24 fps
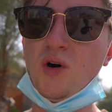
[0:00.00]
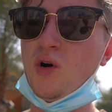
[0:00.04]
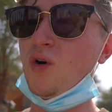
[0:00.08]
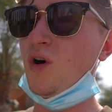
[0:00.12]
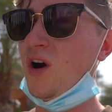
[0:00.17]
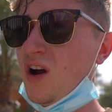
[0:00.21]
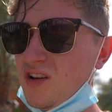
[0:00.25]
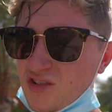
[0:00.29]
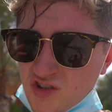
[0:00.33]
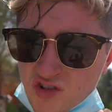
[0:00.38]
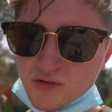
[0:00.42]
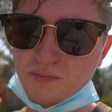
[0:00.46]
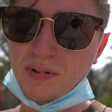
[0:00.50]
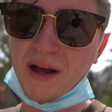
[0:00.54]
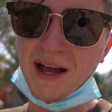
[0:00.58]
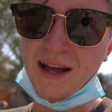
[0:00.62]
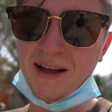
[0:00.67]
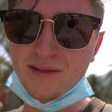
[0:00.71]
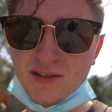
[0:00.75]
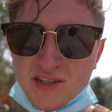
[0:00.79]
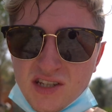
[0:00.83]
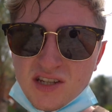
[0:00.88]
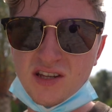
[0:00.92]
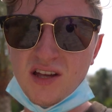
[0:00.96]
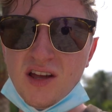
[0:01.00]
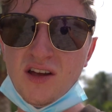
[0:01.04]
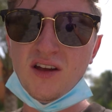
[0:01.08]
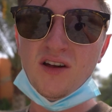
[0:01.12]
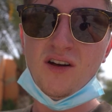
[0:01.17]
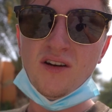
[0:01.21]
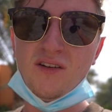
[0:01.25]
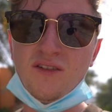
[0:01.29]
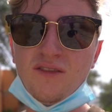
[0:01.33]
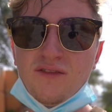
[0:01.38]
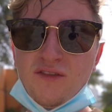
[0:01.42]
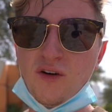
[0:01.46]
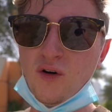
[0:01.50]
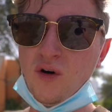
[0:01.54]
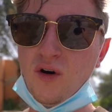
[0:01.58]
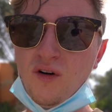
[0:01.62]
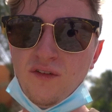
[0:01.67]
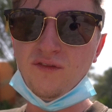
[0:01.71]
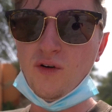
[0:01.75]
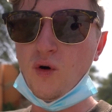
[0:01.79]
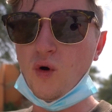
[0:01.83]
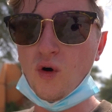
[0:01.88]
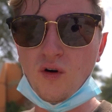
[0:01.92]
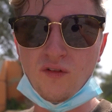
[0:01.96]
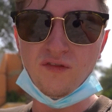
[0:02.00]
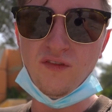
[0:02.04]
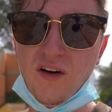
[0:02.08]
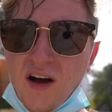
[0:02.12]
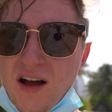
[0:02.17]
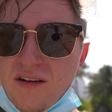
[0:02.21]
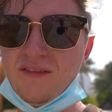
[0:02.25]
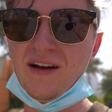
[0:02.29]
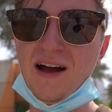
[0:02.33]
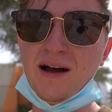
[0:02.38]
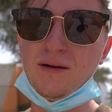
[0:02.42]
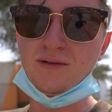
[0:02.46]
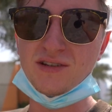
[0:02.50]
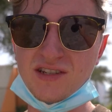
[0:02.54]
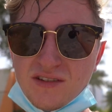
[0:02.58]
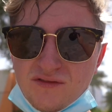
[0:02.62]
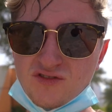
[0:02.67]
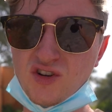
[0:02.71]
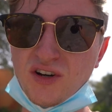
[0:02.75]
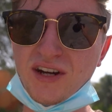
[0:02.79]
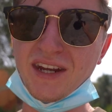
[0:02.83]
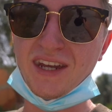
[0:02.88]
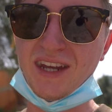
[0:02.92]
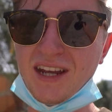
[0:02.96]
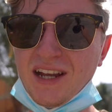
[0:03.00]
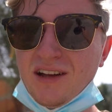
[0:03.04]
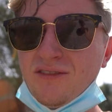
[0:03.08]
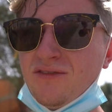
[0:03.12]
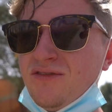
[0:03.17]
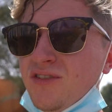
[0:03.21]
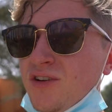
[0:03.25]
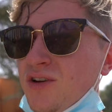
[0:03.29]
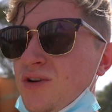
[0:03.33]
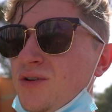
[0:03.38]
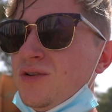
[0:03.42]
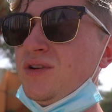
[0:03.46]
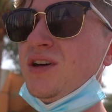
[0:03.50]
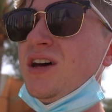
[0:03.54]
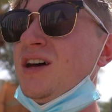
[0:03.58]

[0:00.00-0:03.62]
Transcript: or £100 for 4 or 5 hours of drinking and food.